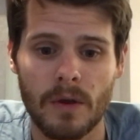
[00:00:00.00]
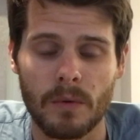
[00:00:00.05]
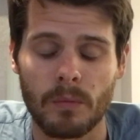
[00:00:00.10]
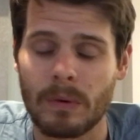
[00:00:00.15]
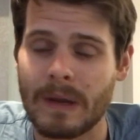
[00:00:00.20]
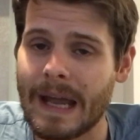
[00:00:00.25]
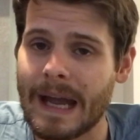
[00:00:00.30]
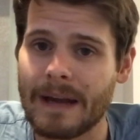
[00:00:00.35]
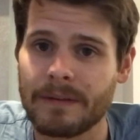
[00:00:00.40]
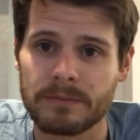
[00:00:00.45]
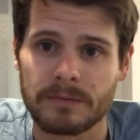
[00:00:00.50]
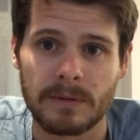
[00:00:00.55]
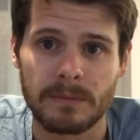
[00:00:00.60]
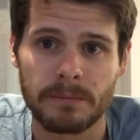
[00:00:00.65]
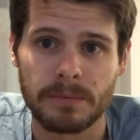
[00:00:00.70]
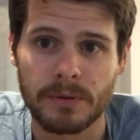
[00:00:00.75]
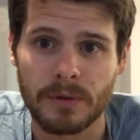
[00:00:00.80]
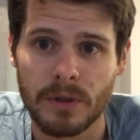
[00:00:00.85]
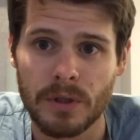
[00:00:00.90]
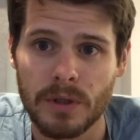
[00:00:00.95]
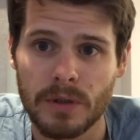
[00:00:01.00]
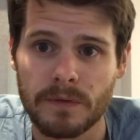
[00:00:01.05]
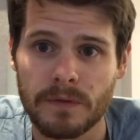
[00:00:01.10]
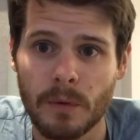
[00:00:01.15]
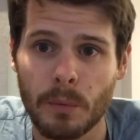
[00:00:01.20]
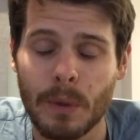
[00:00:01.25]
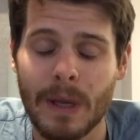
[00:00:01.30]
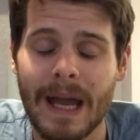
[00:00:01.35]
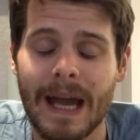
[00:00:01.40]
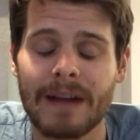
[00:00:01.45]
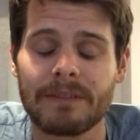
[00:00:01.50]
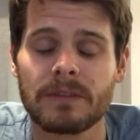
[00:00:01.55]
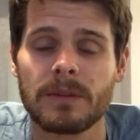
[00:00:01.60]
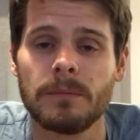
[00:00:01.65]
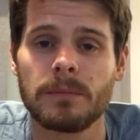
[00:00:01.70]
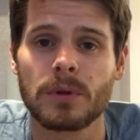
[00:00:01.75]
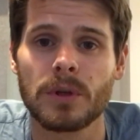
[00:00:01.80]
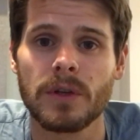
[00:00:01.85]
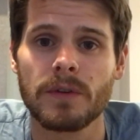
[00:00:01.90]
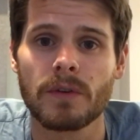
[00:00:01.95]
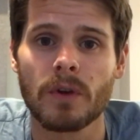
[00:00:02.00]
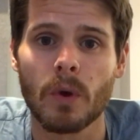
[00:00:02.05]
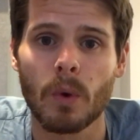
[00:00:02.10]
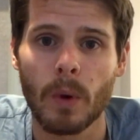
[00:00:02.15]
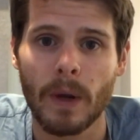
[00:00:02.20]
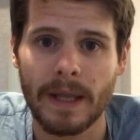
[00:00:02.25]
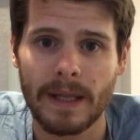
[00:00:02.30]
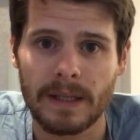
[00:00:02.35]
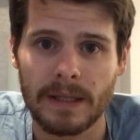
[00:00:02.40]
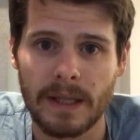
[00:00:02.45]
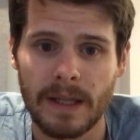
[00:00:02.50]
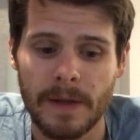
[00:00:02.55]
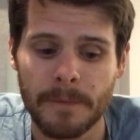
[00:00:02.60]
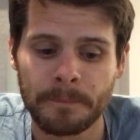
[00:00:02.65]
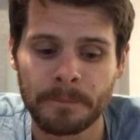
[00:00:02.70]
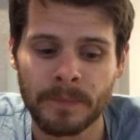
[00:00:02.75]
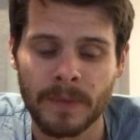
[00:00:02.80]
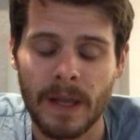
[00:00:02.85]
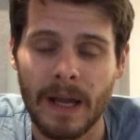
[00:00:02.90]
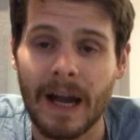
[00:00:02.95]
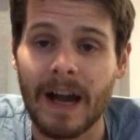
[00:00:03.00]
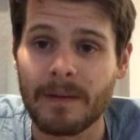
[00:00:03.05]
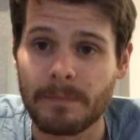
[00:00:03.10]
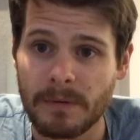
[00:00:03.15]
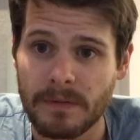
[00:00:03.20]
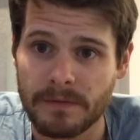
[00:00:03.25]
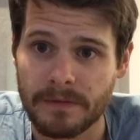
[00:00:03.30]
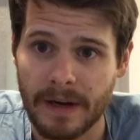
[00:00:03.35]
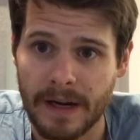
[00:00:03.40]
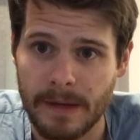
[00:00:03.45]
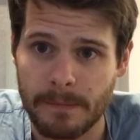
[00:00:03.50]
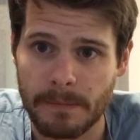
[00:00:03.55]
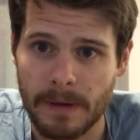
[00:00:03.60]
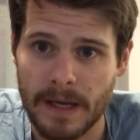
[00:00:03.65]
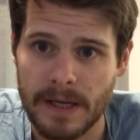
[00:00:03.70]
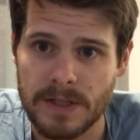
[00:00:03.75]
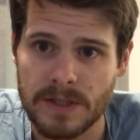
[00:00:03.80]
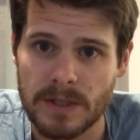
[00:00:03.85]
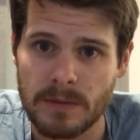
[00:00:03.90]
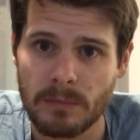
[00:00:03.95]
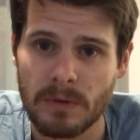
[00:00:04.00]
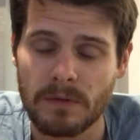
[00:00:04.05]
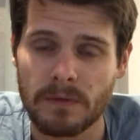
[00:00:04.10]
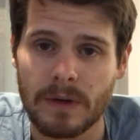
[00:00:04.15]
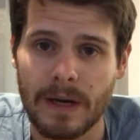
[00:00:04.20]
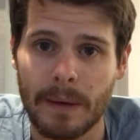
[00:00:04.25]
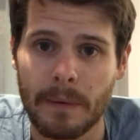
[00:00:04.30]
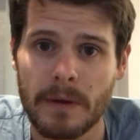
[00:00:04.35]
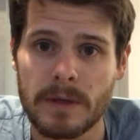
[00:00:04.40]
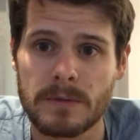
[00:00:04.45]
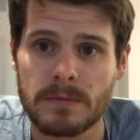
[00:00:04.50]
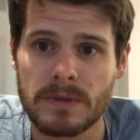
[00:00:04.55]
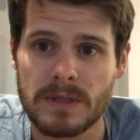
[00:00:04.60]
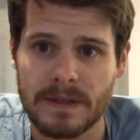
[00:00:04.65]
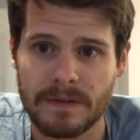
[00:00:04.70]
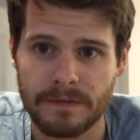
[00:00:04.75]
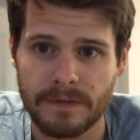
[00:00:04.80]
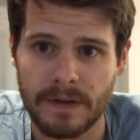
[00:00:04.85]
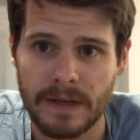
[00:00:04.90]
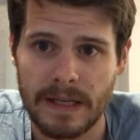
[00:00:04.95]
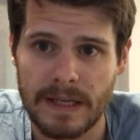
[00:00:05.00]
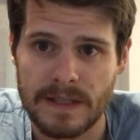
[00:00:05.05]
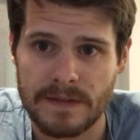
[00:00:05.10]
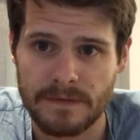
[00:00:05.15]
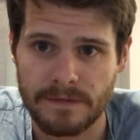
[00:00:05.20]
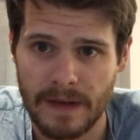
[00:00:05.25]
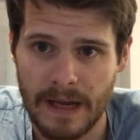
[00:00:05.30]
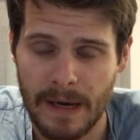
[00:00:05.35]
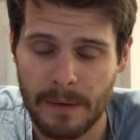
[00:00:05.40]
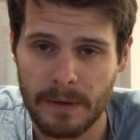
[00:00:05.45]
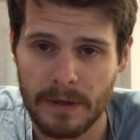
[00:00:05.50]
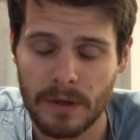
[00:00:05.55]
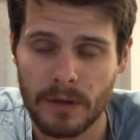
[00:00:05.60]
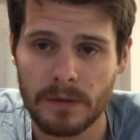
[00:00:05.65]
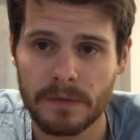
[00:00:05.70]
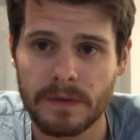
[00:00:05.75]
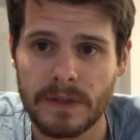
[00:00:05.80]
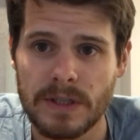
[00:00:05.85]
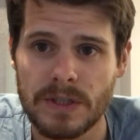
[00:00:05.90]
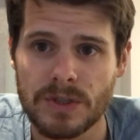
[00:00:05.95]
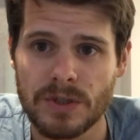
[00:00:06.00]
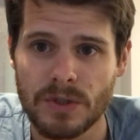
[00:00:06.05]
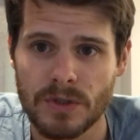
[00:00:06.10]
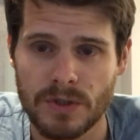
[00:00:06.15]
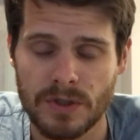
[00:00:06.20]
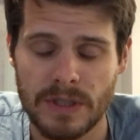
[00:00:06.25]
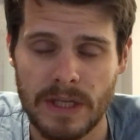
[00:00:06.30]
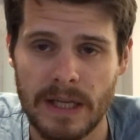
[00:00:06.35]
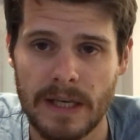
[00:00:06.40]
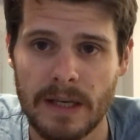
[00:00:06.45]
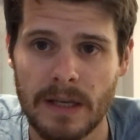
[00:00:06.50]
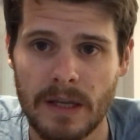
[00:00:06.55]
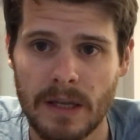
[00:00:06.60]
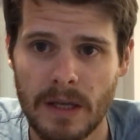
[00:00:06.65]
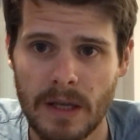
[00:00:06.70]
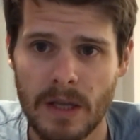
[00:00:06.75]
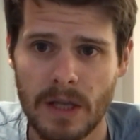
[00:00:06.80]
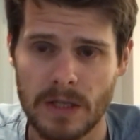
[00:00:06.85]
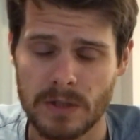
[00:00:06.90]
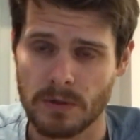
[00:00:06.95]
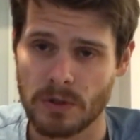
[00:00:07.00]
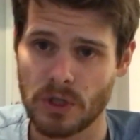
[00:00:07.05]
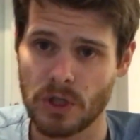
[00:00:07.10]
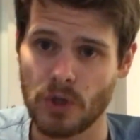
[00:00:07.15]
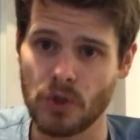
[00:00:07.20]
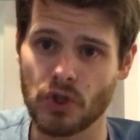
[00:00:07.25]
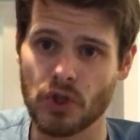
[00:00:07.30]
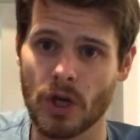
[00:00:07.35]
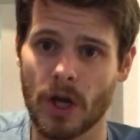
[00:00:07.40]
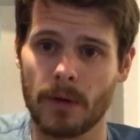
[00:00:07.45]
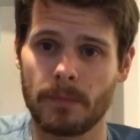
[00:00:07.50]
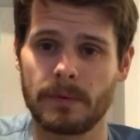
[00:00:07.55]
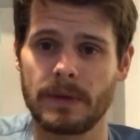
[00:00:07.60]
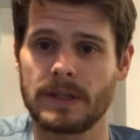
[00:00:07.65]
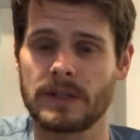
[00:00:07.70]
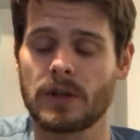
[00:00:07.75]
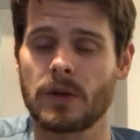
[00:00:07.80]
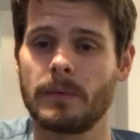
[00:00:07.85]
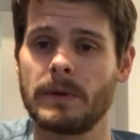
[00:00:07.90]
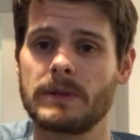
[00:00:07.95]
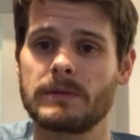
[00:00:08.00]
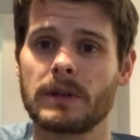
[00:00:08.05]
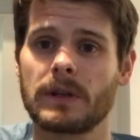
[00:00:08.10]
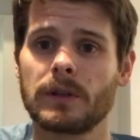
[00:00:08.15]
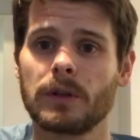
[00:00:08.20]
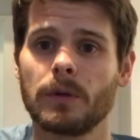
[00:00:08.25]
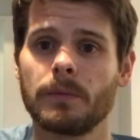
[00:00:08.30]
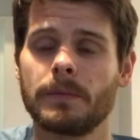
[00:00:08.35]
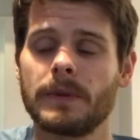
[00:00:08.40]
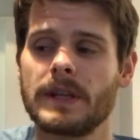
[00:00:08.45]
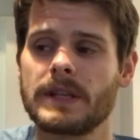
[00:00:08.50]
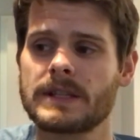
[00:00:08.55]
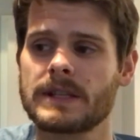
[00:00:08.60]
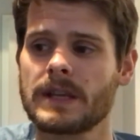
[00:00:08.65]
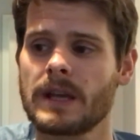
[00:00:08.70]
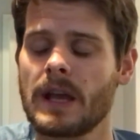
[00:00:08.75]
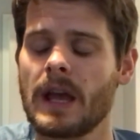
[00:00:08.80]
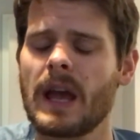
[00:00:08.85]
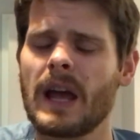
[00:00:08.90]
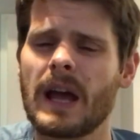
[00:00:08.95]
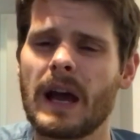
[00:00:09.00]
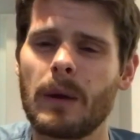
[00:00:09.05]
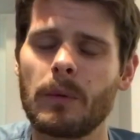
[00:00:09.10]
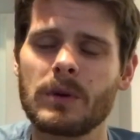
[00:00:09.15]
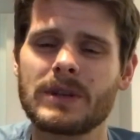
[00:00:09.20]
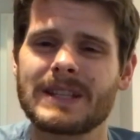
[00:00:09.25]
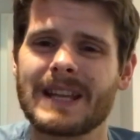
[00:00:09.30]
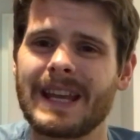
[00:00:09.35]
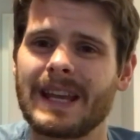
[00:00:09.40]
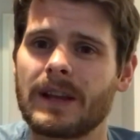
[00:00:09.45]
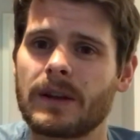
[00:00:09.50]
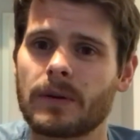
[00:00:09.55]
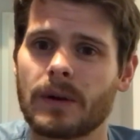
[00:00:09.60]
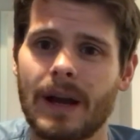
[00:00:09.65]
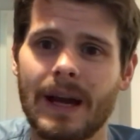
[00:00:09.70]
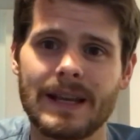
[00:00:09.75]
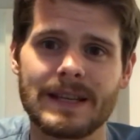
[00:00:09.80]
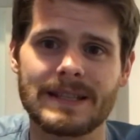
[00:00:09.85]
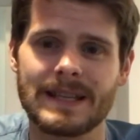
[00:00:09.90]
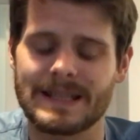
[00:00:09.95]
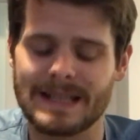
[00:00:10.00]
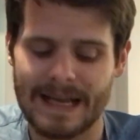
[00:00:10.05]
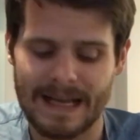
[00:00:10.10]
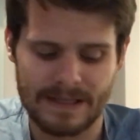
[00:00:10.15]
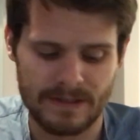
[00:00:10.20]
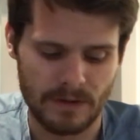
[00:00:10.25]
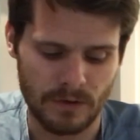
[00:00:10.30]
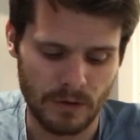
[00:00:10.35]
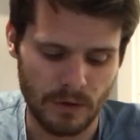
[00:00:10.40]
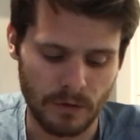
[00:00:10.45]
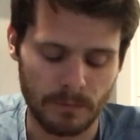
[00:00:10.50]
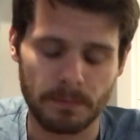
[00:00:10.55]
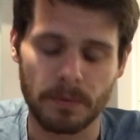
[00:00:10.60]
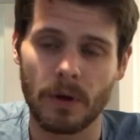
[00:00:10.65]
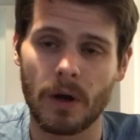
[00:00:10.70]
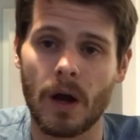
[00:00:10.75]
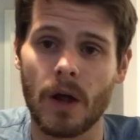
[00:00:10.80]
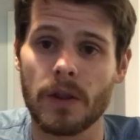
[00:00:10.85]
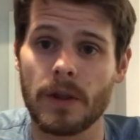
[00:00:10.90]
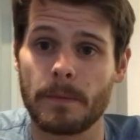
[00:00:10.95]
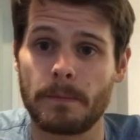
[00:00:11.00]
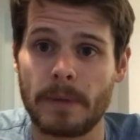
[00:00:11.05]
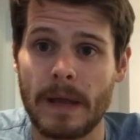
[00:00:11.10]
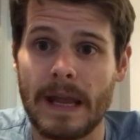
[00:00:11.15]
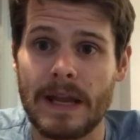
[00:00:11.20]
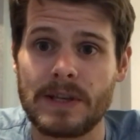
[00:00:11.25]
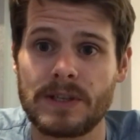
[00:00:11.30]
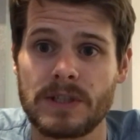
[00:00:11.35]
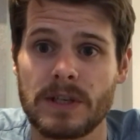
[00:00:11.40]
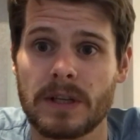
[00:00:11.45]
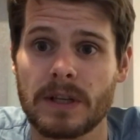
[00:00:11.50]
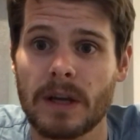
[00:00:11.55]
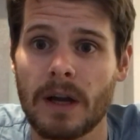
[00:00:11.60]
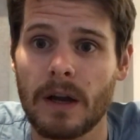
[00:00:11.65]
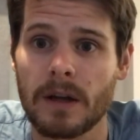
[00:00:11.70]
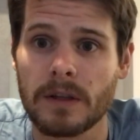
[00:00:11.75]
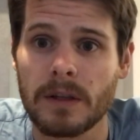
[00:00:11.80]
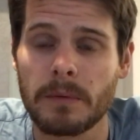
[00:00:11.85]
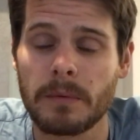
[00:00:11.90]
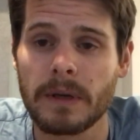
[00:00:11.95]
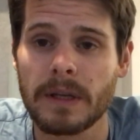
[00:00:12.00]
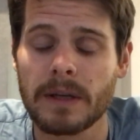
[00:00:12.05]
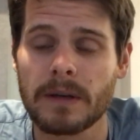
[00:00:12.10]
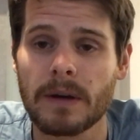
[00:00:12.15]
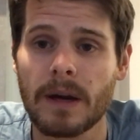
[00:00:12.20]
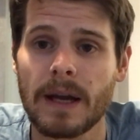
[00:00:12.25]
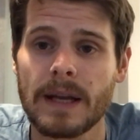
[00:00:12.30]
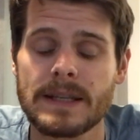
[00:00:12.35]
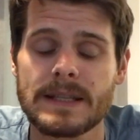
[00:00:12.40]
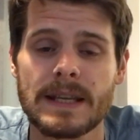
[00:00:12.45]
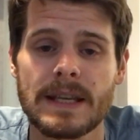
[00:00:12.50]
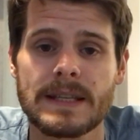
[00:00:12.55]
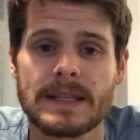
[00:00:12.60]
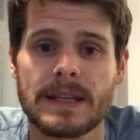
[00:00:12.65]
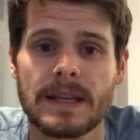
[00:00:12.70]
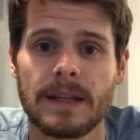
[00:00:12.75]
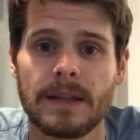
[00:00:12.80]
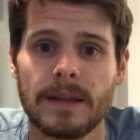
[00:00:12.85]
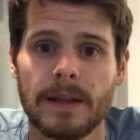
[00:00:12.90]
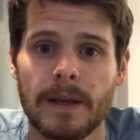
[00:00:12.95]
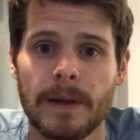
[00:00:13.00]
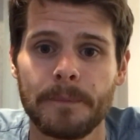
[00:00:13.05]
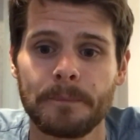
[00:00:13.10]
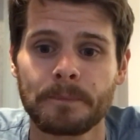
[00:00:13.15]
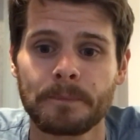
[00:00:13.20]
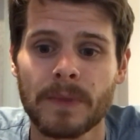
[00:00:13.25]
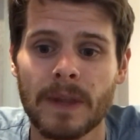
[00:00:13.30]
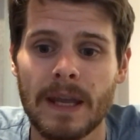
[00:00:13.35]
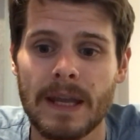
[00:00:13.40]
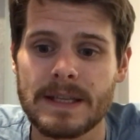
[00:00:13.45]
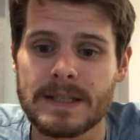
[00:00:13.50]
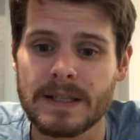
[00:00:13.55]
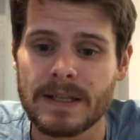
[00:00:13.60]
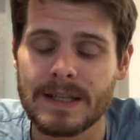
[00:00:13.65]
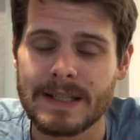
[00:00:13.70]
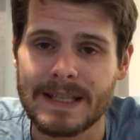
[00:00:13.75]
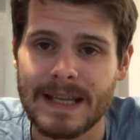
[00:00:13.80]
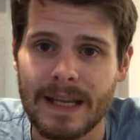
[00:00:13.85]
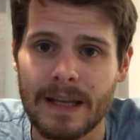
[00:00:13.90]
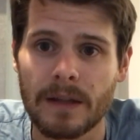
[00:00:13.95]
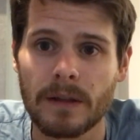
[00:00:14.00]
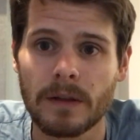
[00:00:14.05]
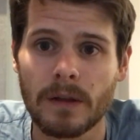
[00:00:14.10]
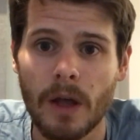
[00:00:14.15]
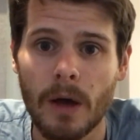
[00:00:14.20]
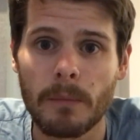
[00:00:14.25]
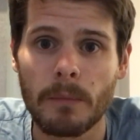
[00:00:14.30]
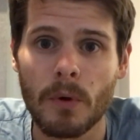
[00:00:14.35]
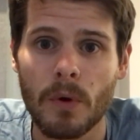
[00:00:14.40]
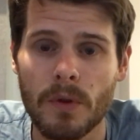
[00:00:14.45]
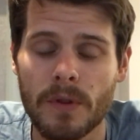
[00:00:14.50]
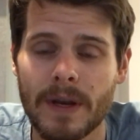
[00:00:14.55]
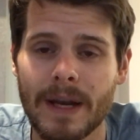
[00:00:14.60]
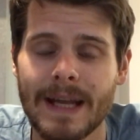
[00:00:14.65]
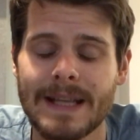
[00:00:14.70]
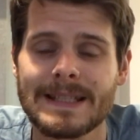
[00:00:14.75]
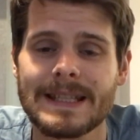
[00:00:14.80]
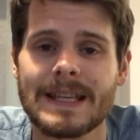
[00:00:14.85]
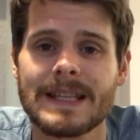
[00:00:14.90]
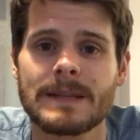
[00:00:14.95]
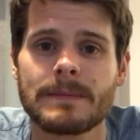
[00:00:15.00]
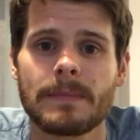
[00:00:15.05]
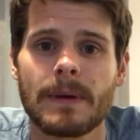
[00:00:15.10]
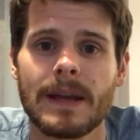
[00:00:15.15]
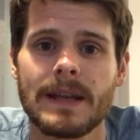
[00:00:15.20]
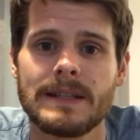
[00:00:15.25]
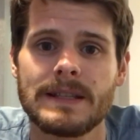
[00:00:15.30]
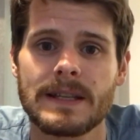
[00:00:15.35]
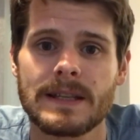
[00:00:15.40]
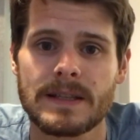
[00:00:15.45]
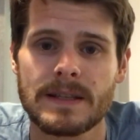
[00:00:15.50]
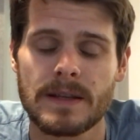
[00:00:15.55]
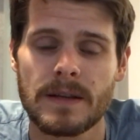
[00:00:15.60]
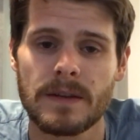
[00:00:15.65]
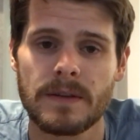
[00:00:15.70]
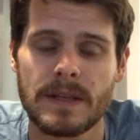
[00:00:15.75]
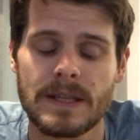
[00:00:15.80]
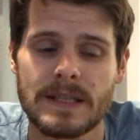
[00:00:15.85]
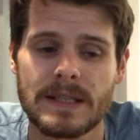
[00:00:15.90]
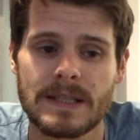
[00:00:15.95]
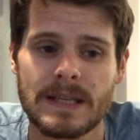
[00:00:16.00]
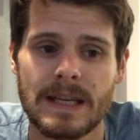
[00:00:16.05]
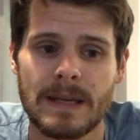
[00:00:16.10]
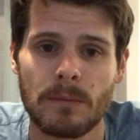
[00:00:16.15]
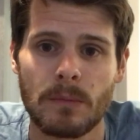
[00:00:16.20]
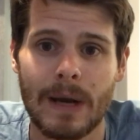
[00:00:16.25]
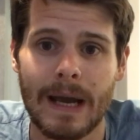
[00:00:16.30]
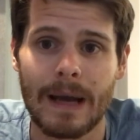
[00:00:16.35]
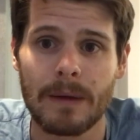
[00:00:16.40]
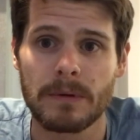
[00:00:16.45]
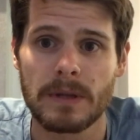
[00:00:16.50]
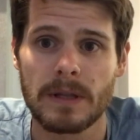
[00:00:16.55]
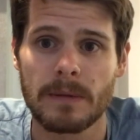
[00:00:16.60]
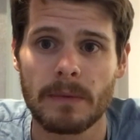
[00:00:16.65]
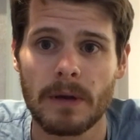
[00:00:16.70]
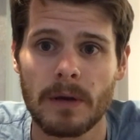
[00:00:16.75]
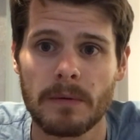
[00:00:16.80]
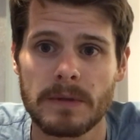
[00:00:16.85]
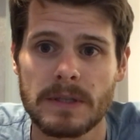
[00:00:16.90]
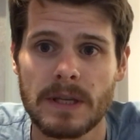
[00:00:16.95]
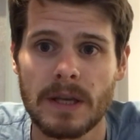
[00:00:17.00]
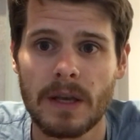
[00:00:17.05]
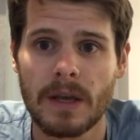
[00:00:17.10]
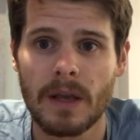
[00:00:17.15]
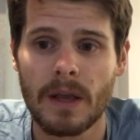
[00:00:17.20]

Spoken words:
we have to improve, and we have to improve quickly. I've been very patient with Rowett, which I think is fair enough. He's just into a new job. He's coming to a club that's, I wouldn't say in crisis at all, but on the pitch you could argue we're in crisis, and it's going to take a lot more than I anticipated to turn this team round at the moment.